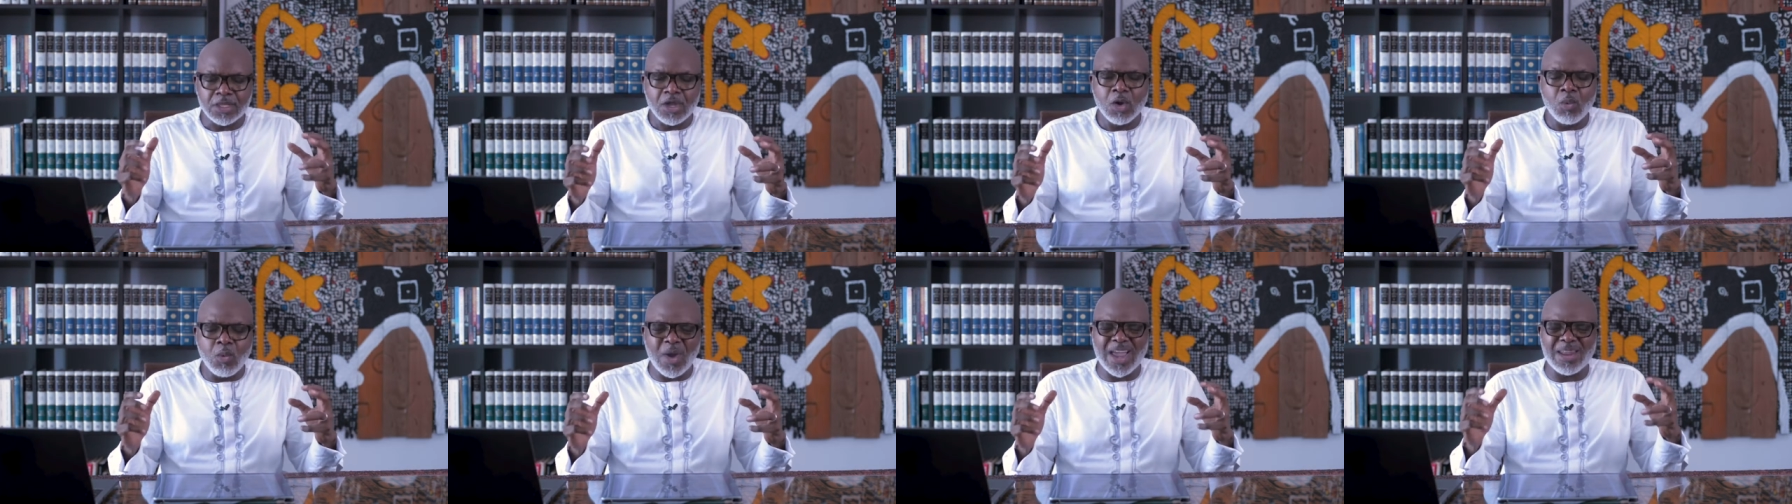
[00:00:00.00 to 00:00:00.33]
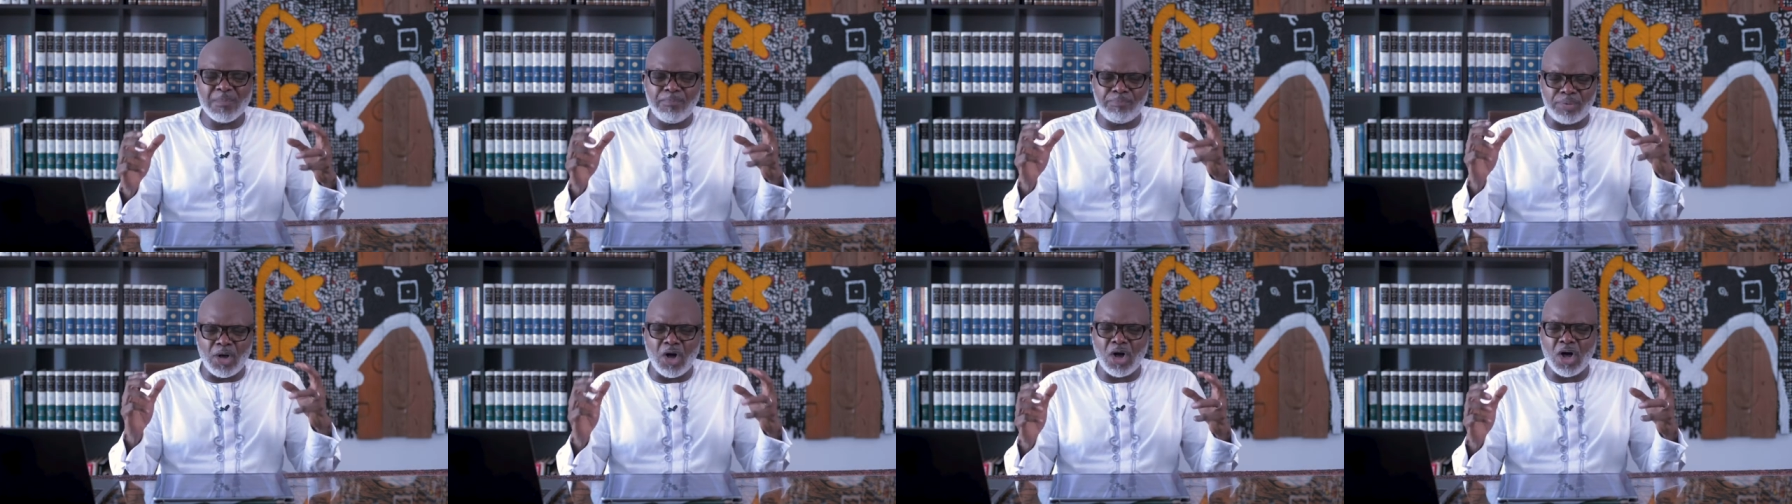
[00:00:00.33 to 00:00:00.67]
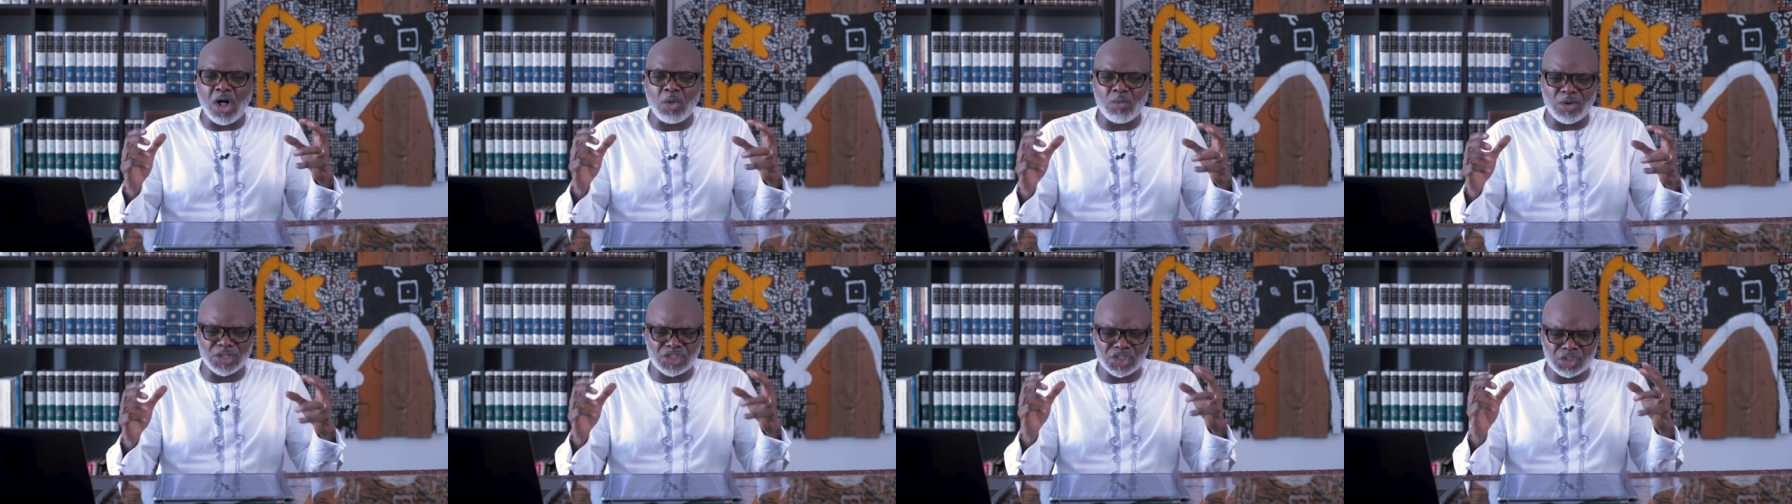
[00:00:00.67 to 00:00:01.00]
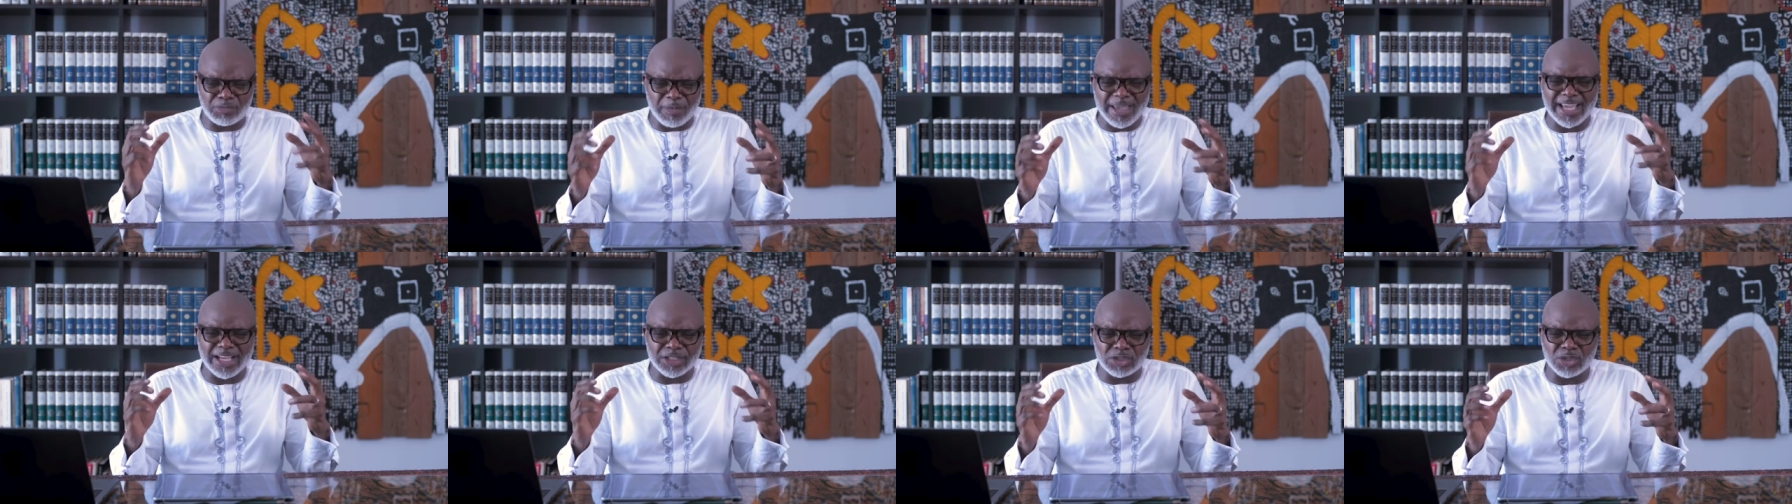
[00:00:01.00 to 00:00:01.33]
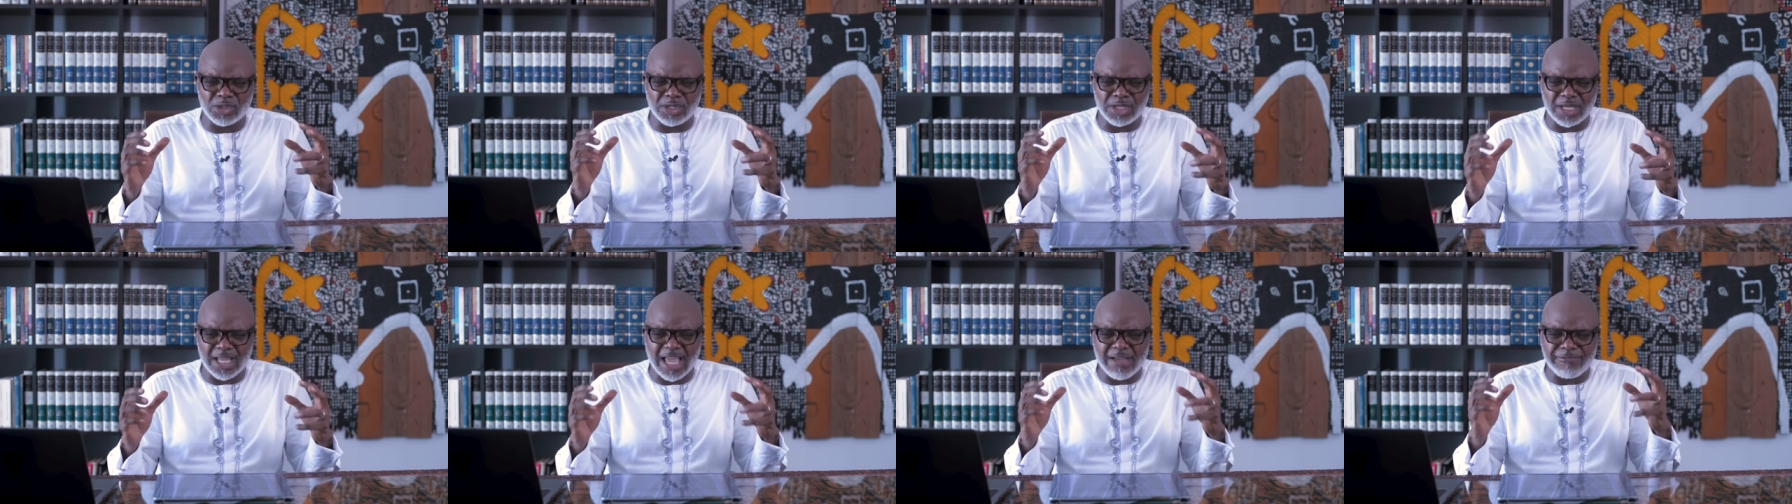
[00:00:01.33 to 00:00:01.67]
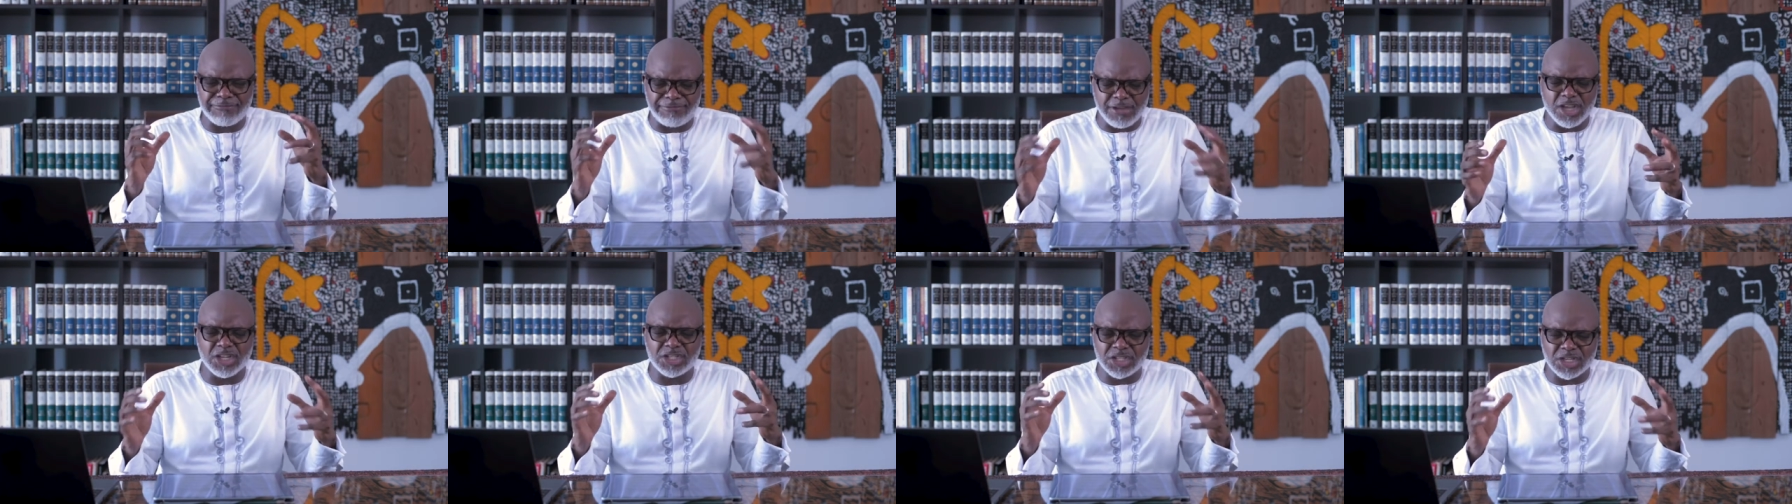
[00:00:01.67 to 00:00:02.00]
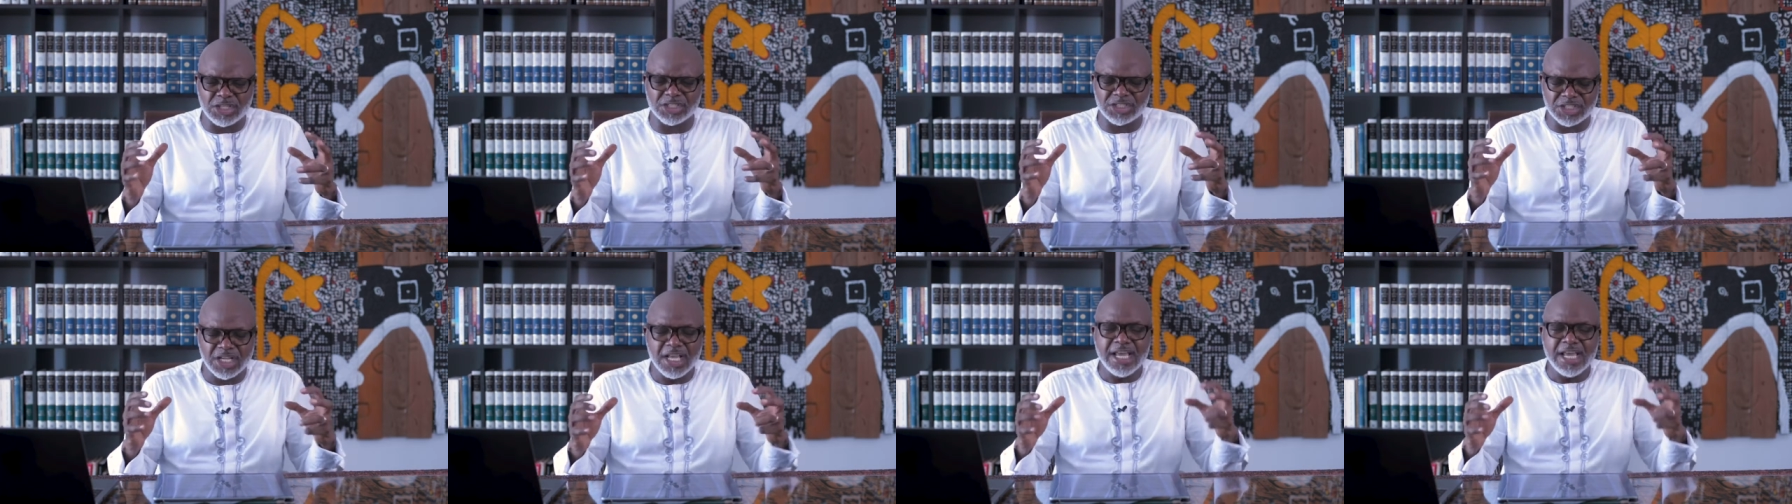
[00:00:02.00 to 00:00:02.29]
when Paul was speaking to the Ephesians,